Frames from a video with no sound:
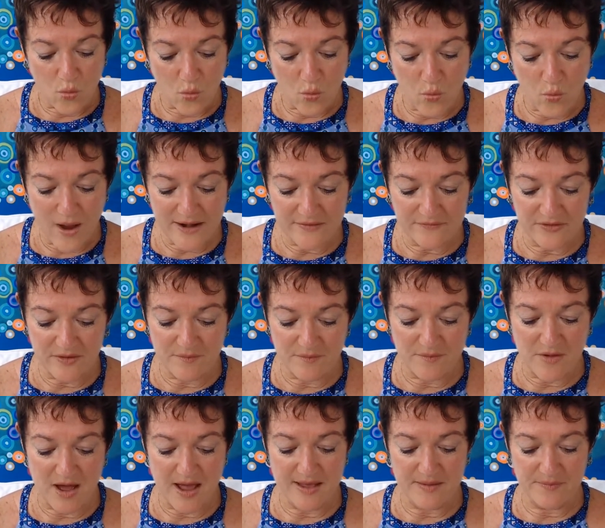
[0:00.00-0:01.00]
one of
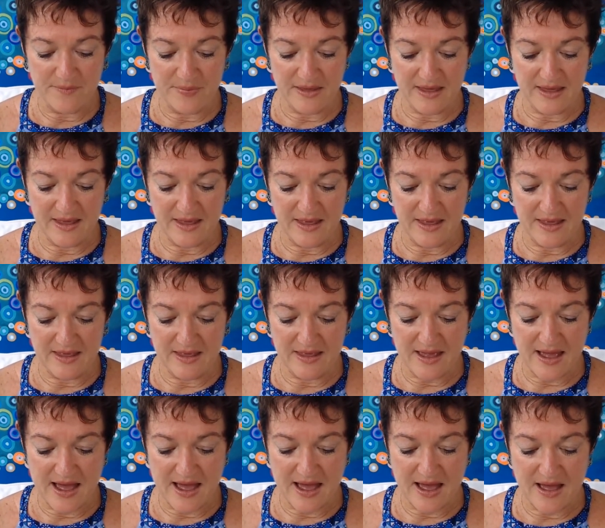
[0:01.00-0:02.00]
them might
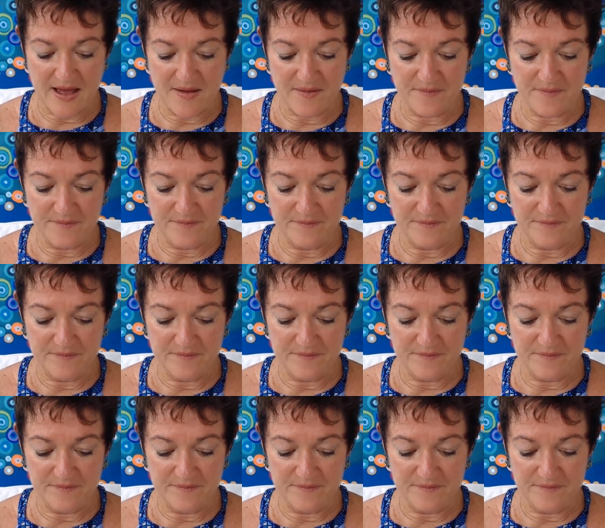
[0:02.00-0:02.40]
be, I